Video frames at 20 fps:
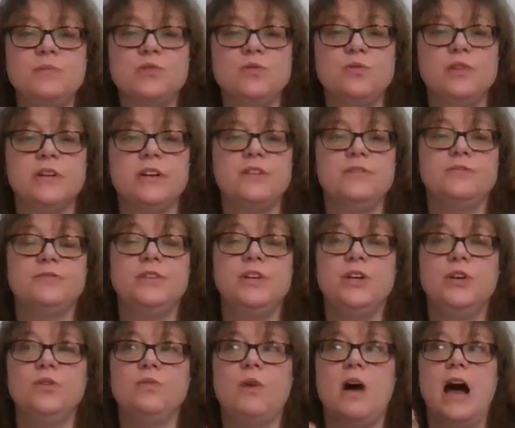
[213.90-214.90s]
sort of
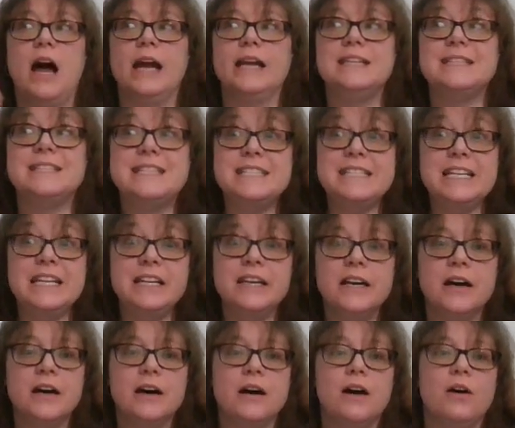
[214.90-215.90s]
new
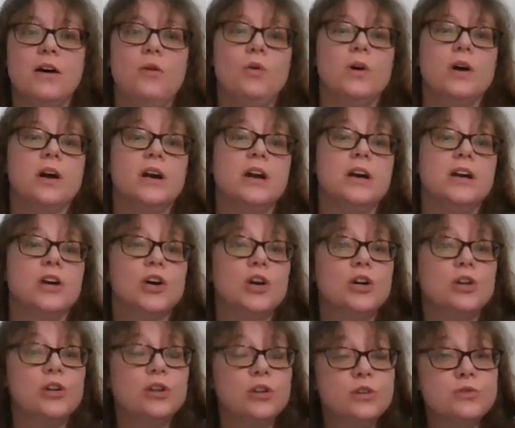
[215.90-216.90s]
idea or
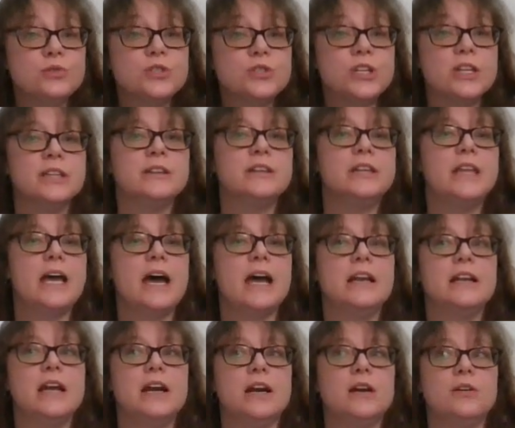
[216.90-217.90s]
conclusion
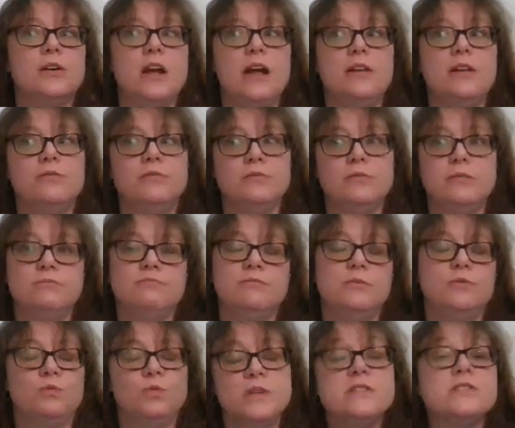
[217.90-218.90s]
that
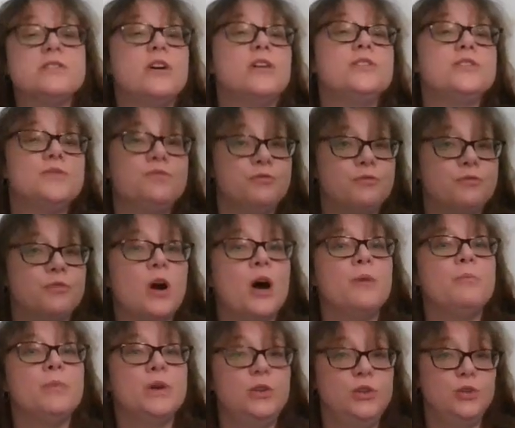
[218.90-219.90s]
results
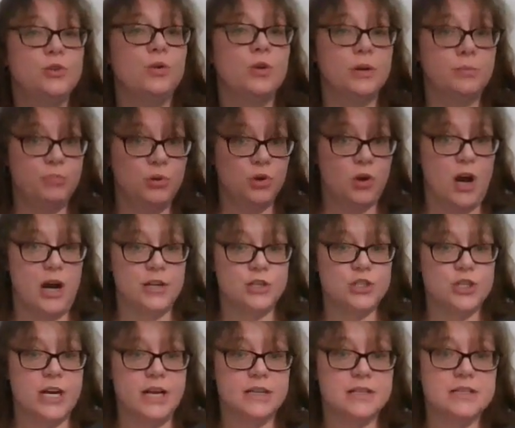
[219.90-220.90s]
from your
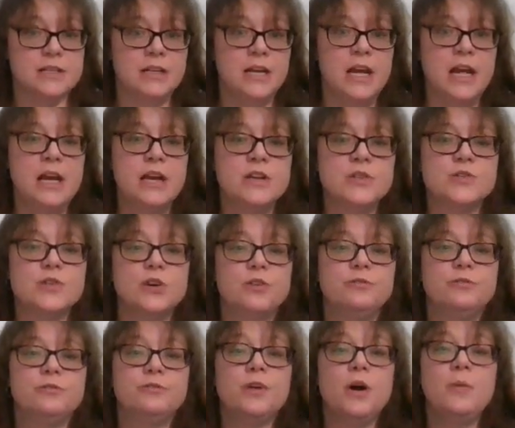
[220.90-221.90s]
project. So
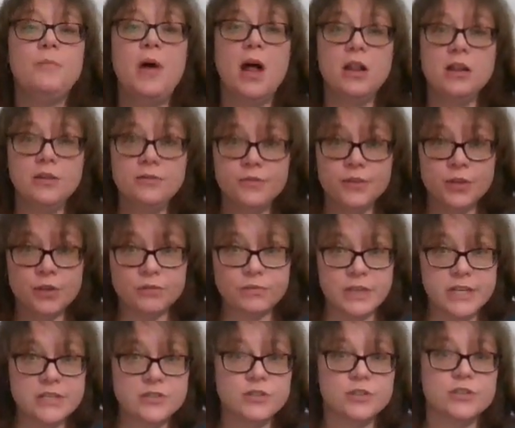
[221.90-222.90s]
from all of your
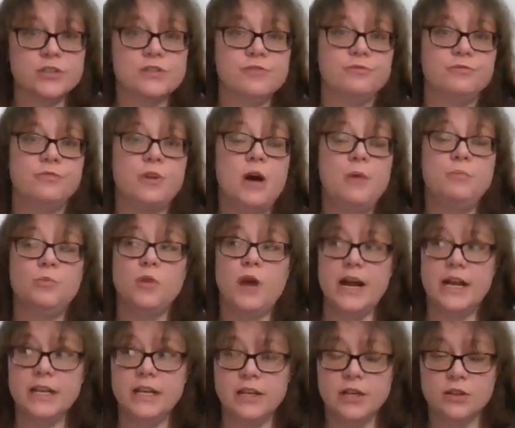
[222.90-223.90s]
research, from
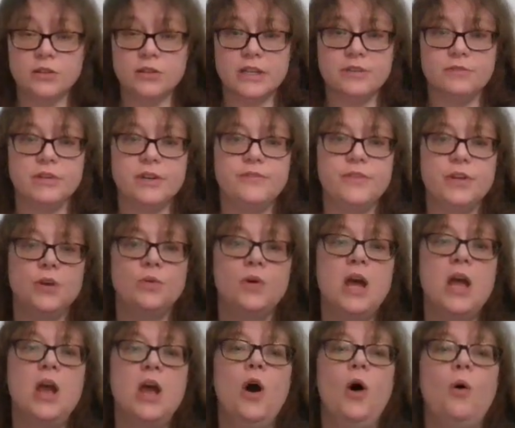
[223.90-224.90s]
writing your lit review,
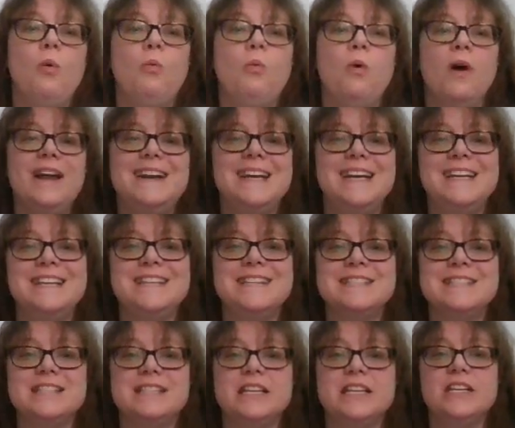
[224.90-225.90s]
what
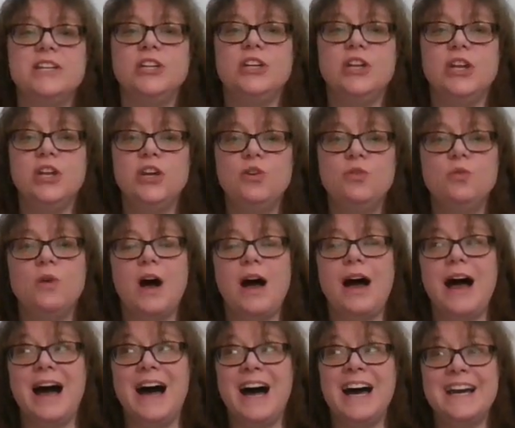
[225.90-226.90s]
is the new
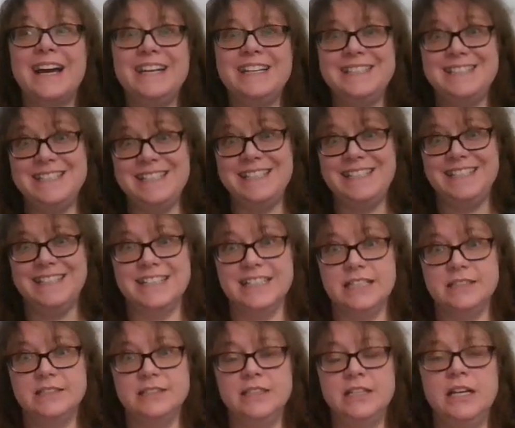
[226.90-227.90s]

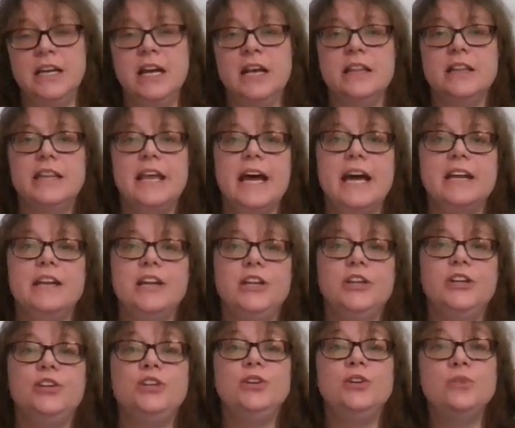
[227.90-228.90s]
idea that
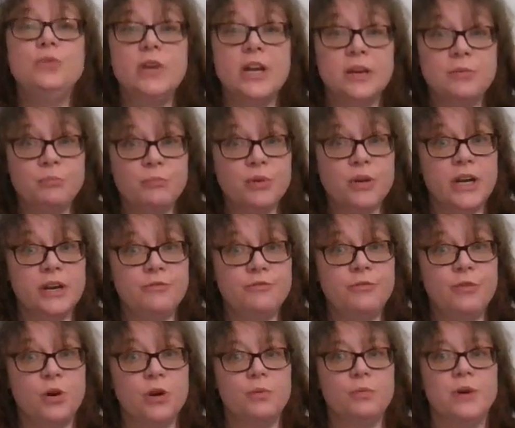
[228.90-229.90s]
you can bring
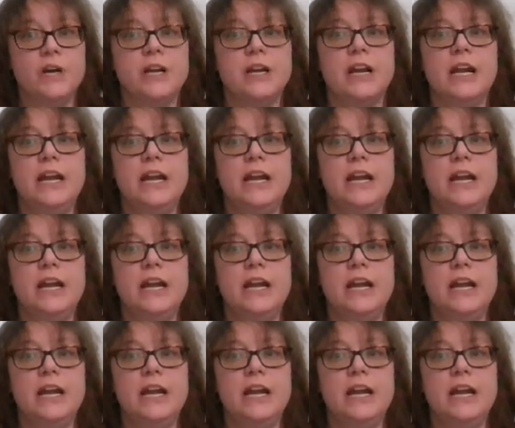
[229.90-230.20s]
forward